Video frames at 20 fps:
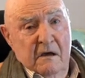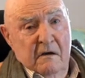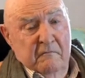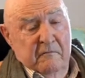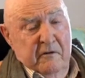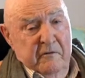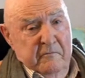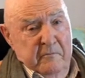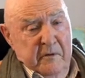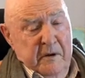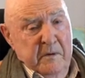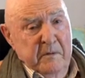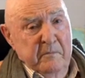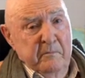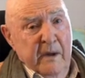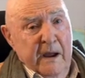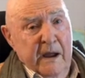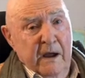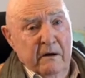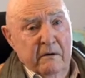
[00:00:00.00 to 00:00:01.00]
We've been
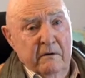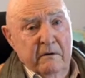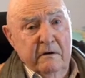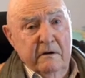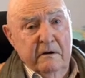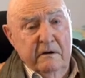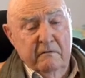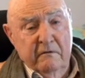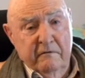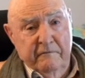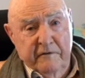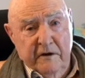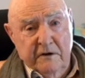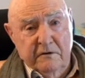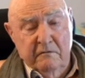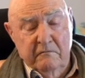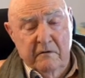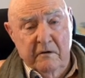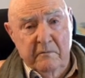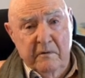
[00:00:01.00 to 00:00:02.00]
bound to a
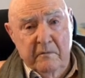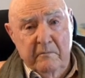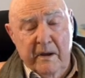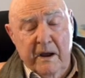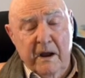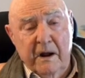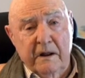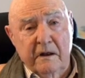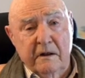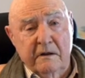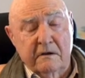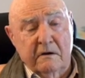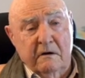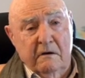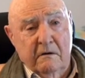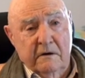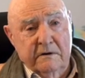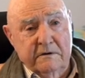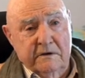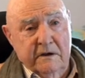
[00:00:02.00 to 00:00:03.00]
fiction. We've been bound in this
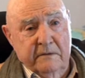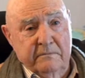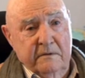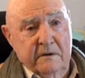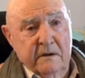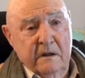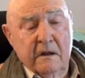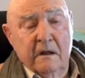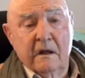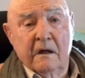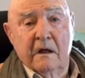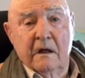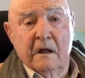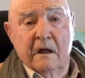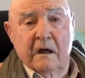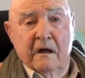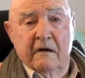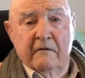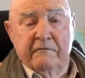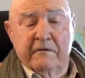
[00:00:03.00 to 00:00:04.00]
concept
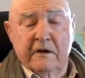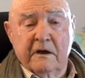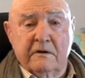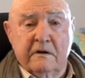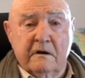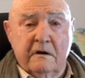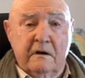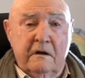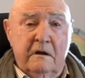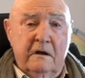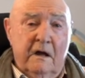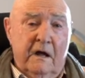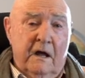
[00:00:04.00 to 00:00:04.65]
of fiction.